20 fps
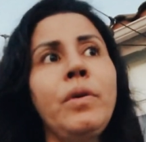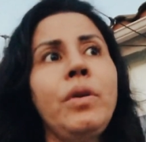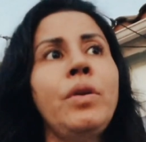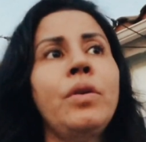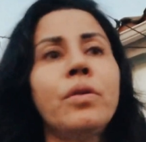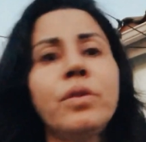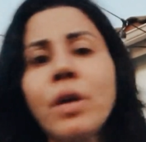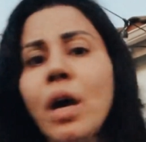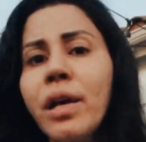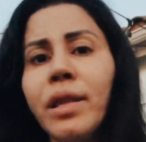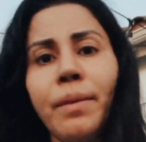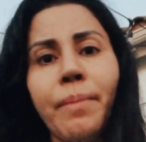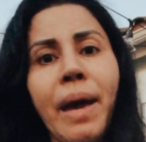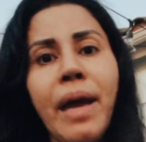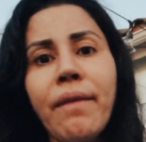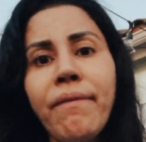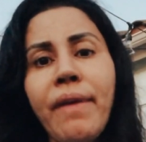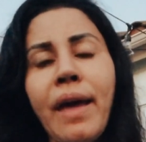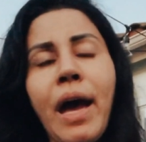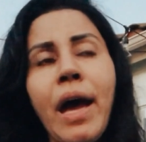you know, talk them
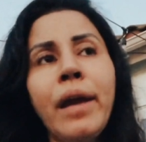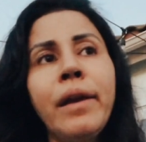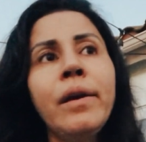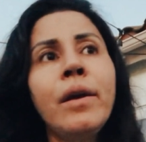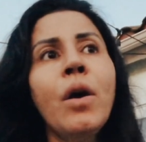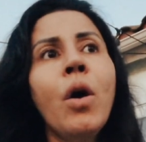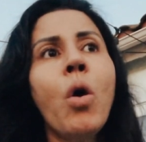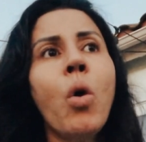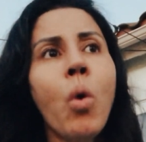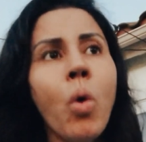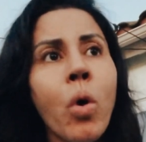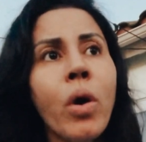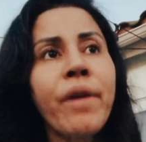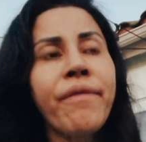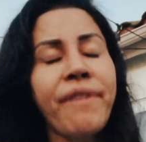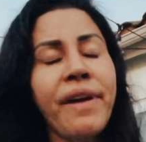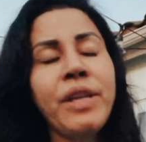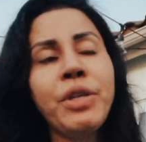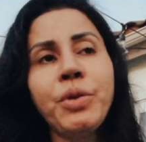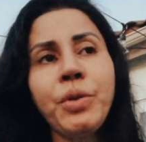out of that. Or
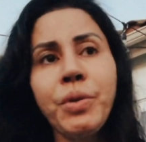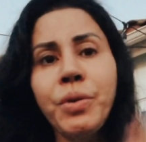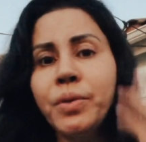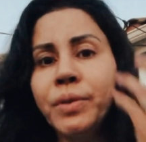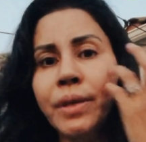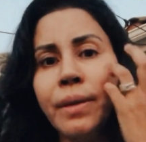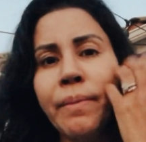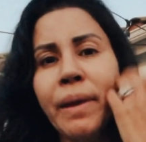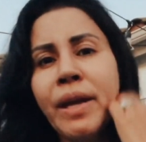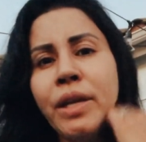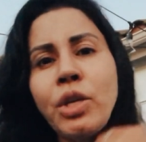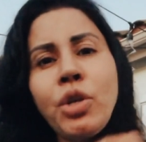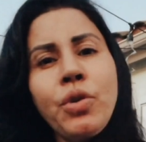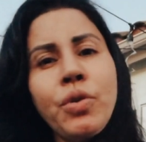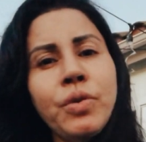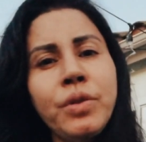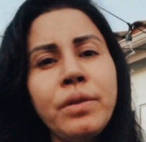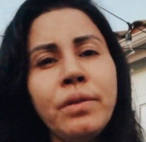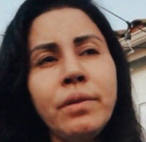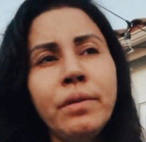if I do use them, I
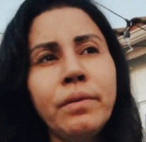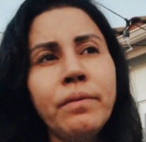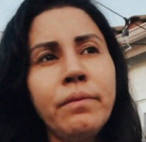use